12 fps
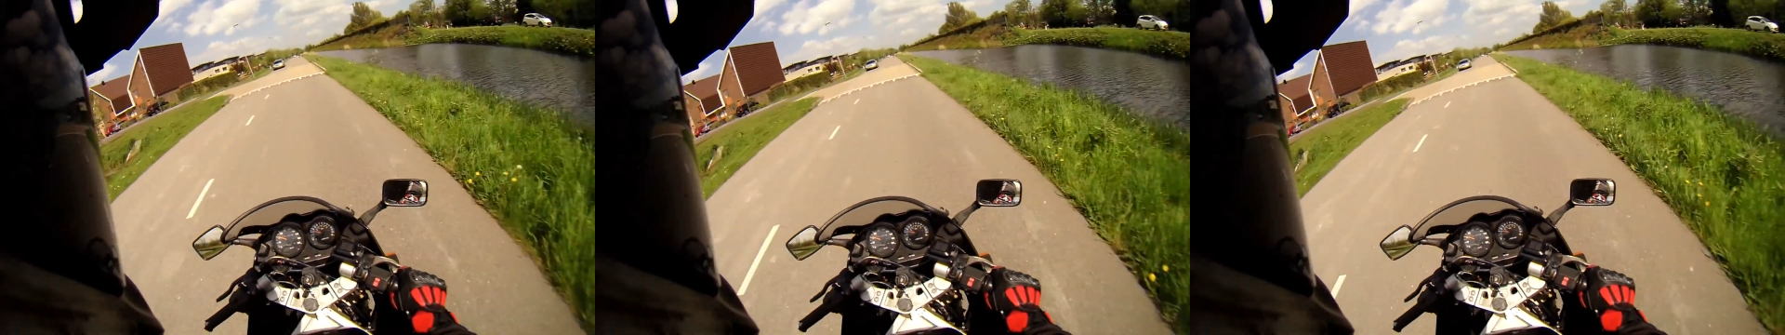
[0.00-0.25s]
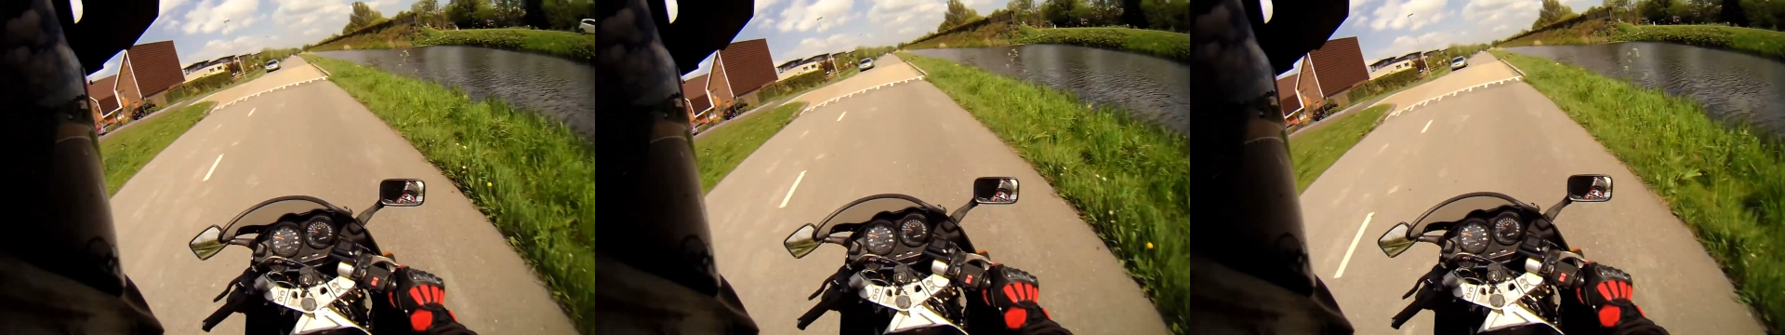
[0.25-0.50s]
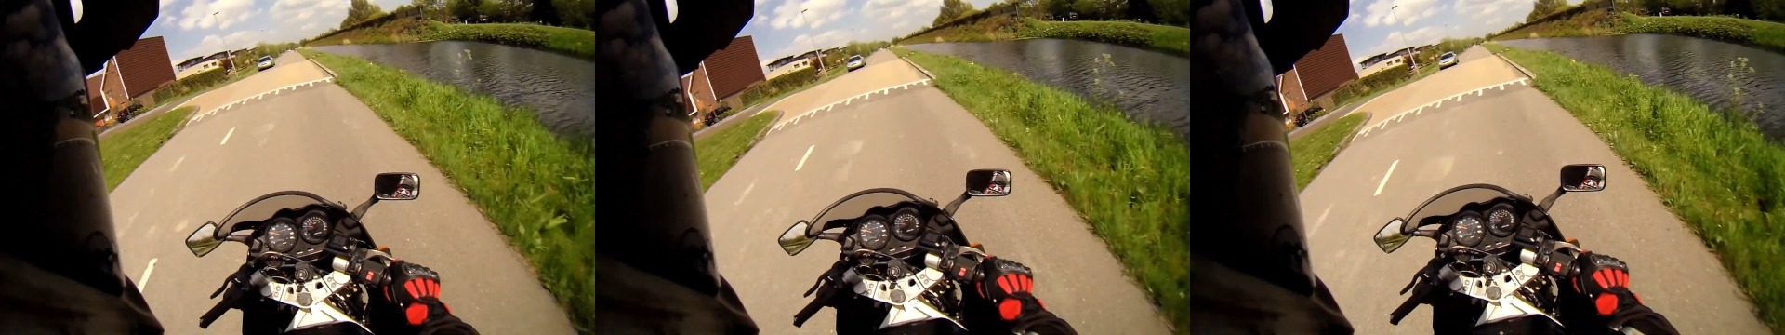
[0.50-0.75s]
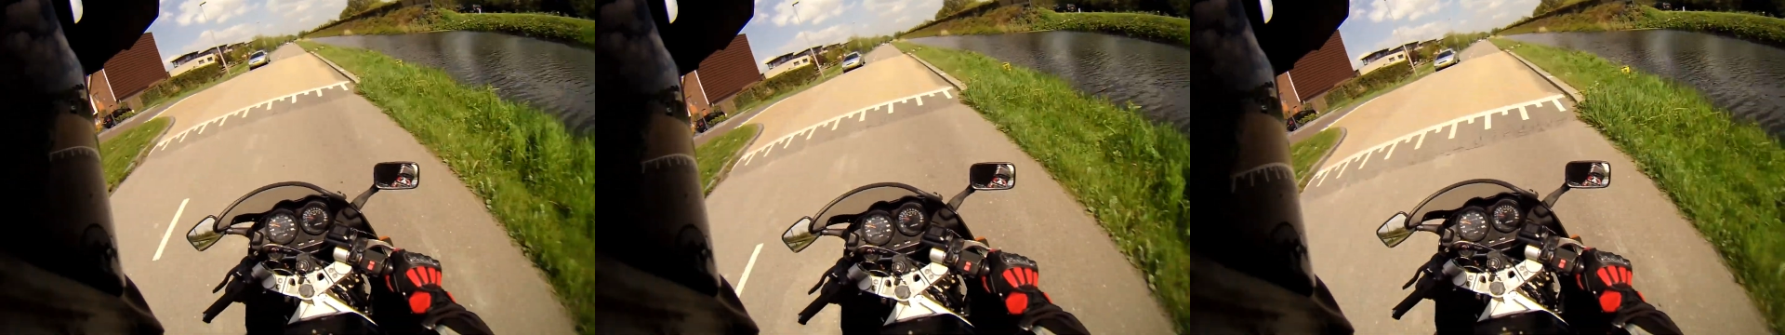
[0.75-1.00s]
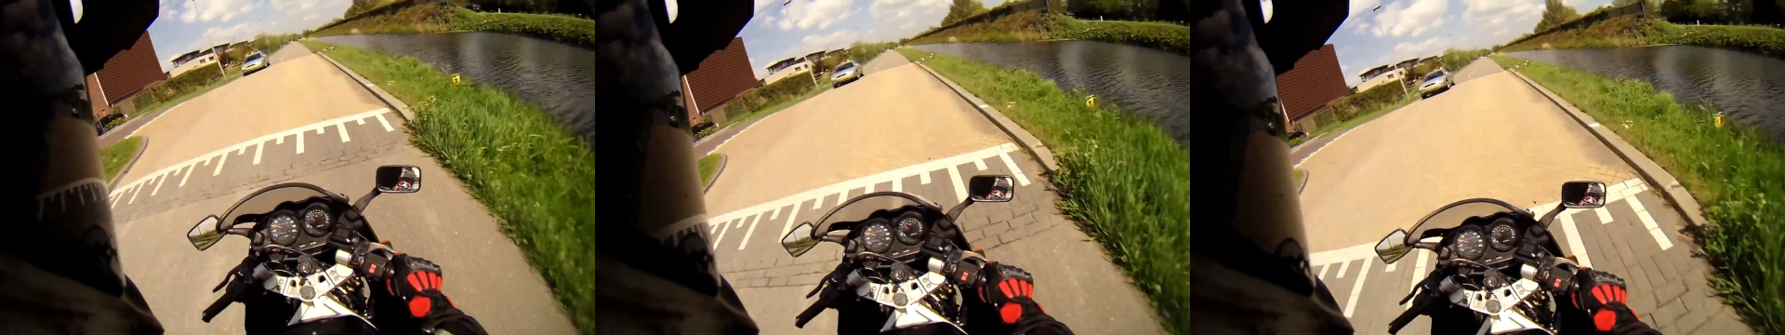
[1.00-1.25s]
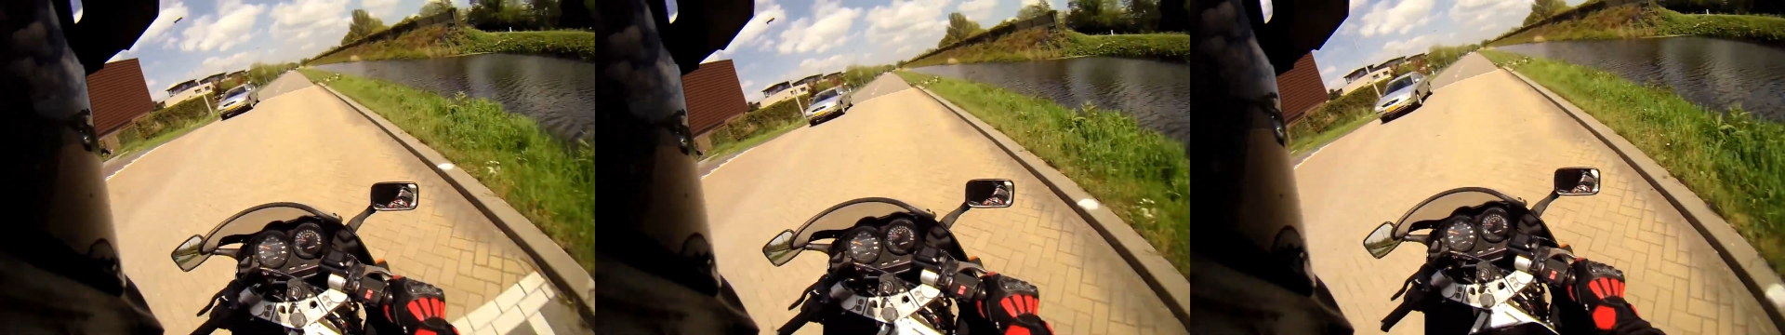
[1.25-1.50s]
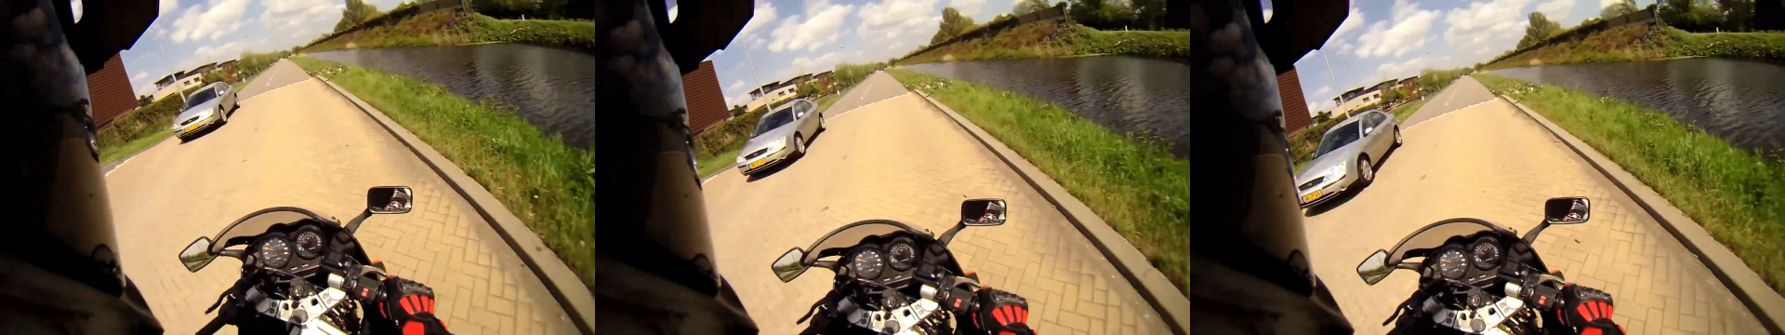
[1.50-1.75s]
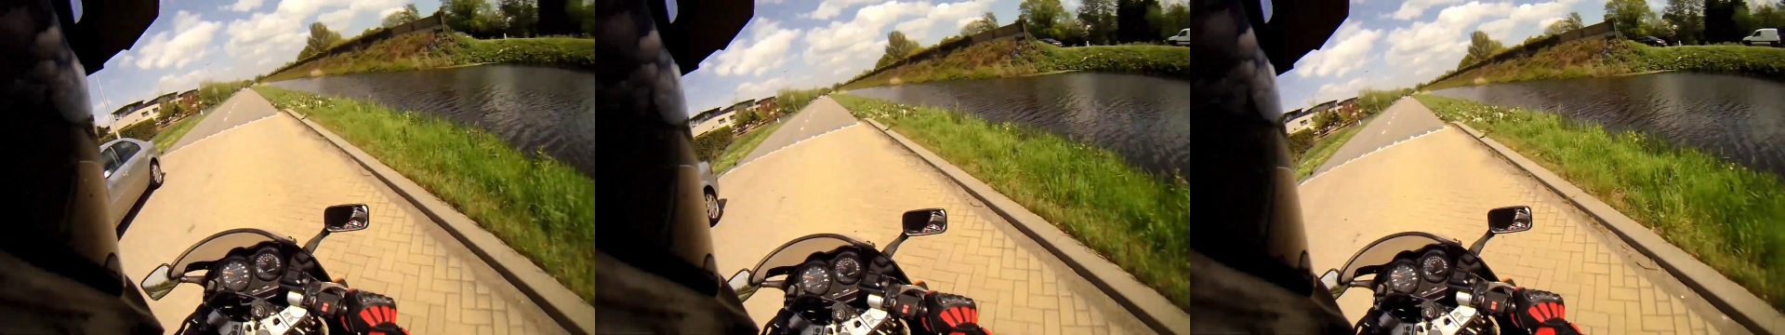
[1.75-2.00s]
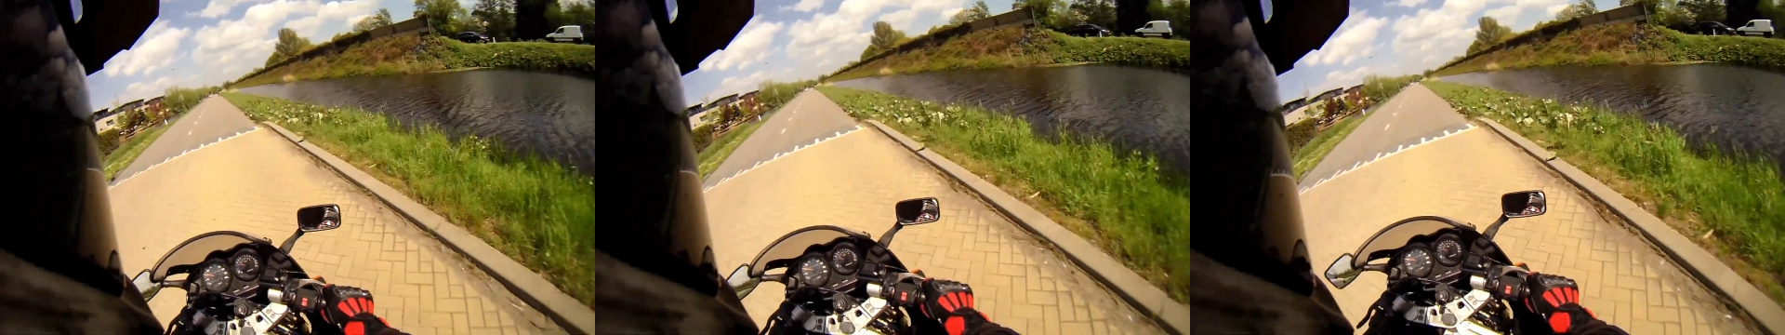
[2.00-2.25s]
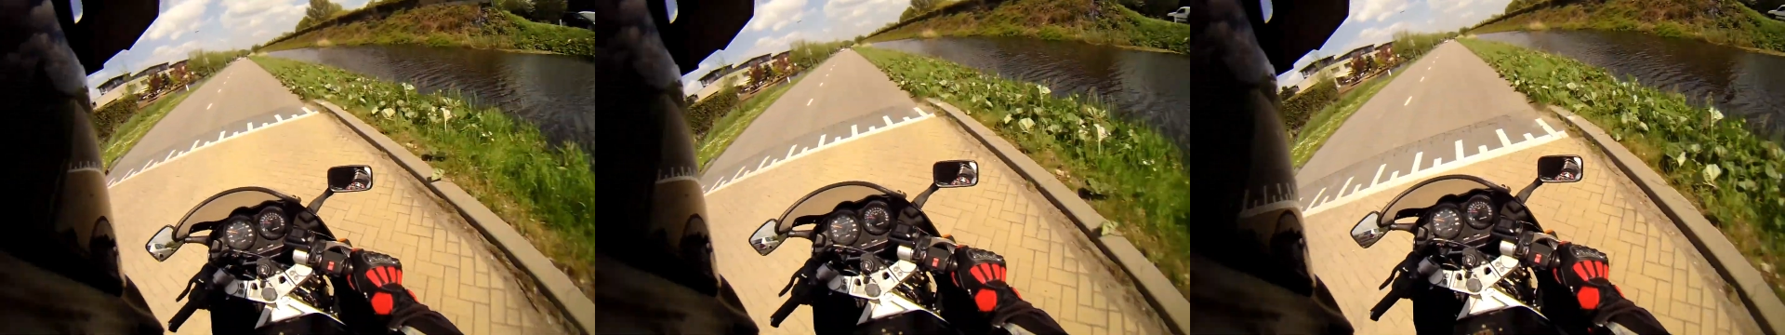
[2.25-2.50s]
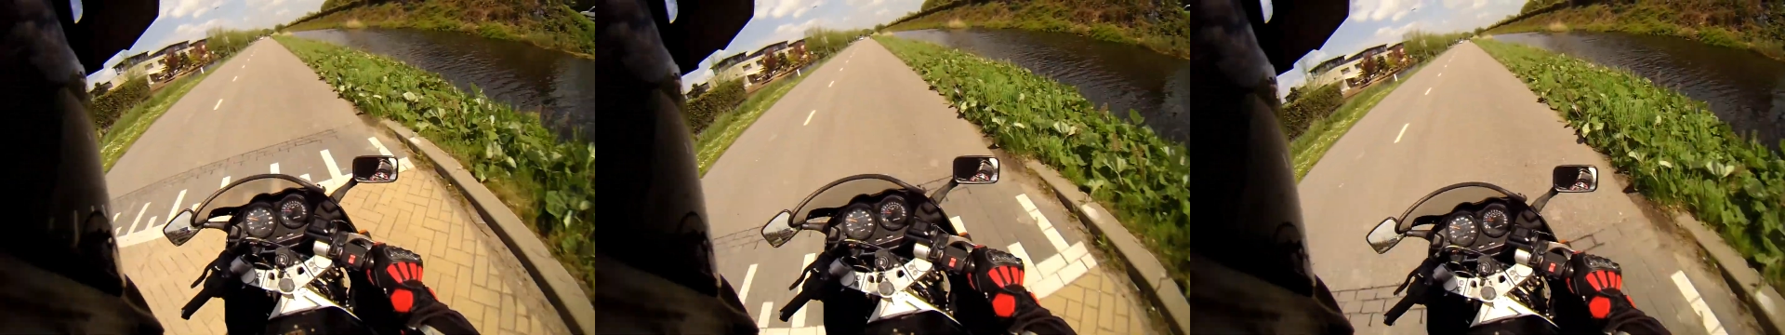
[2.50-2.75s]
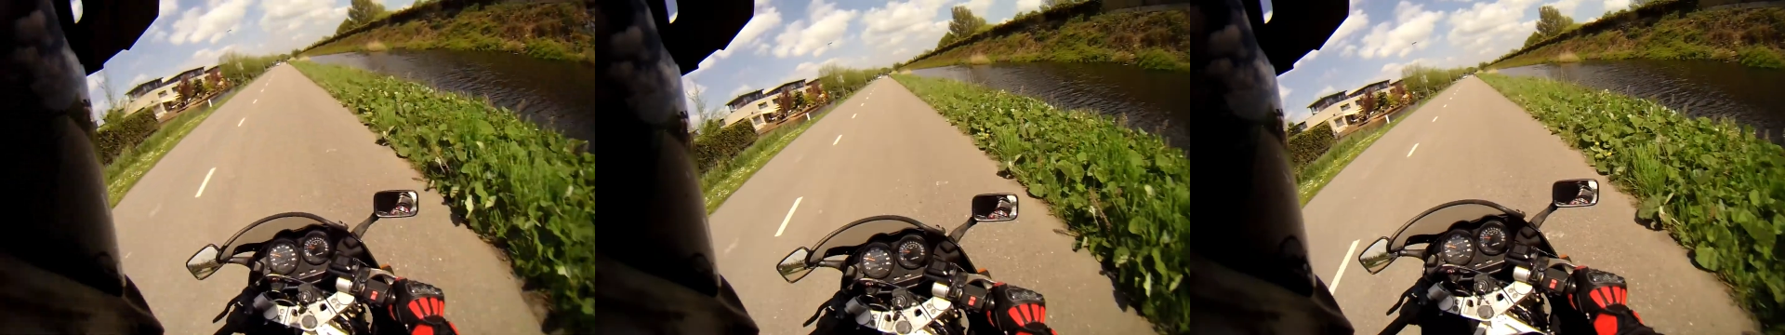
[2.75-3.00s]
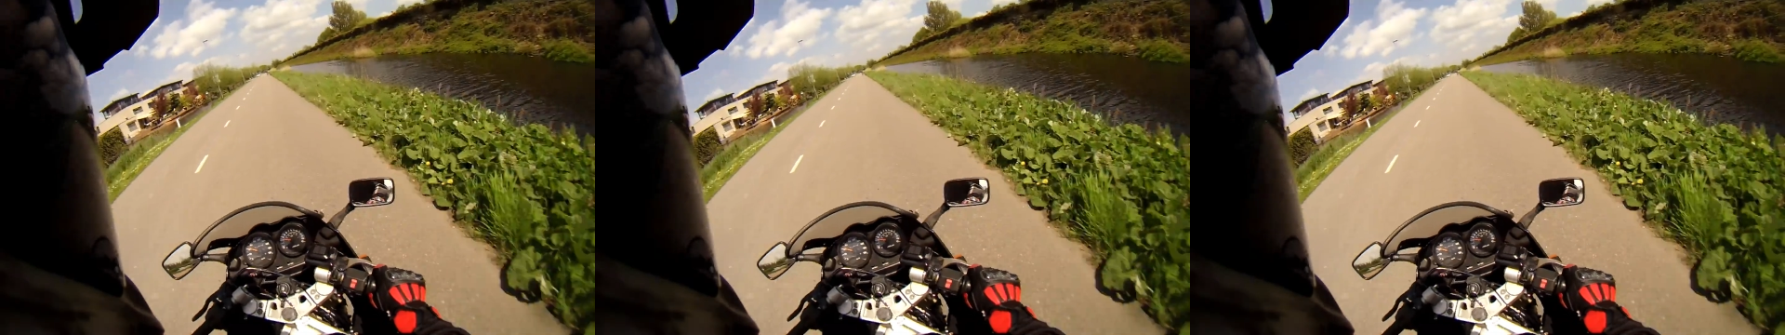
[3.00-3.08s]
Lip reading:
No face is visible, so there are no lips to read.